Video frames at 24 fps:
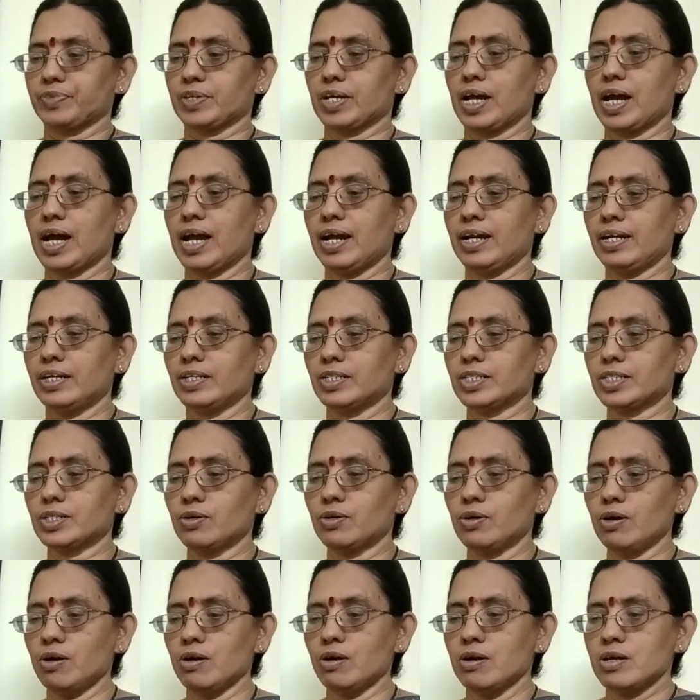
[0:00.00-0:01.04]
And
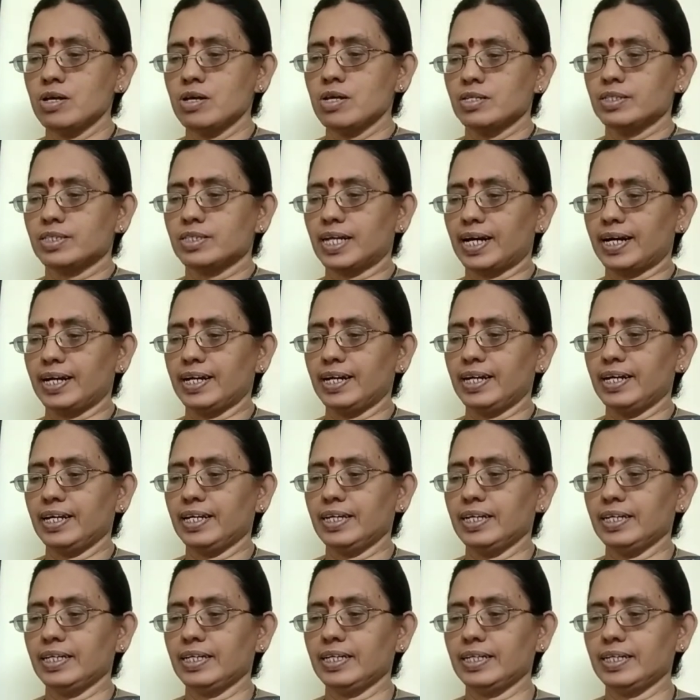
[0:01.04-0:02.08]
so
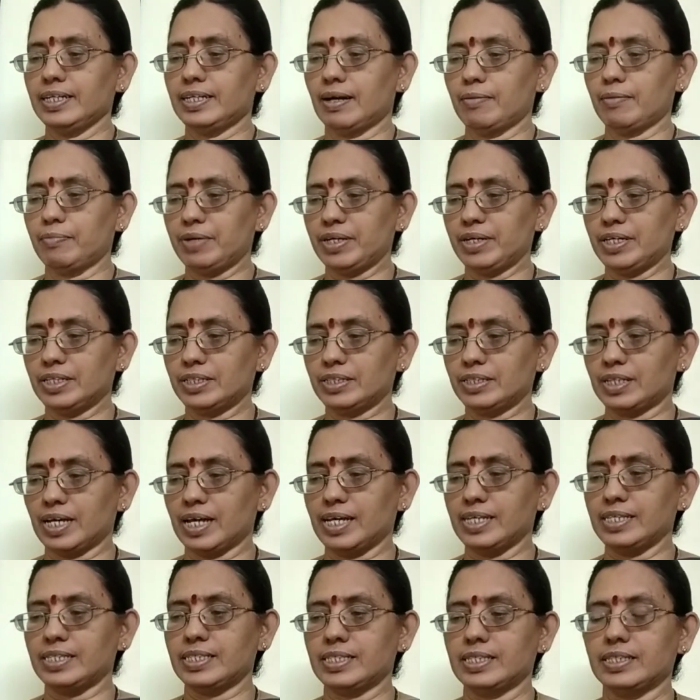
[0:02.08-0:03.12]
suddenly he rubbed his
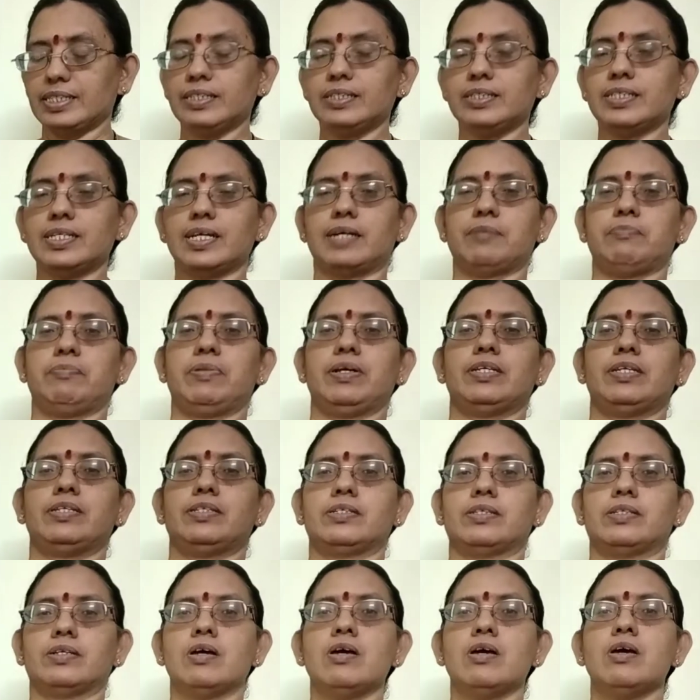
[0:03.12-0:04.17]
eyes in surprise.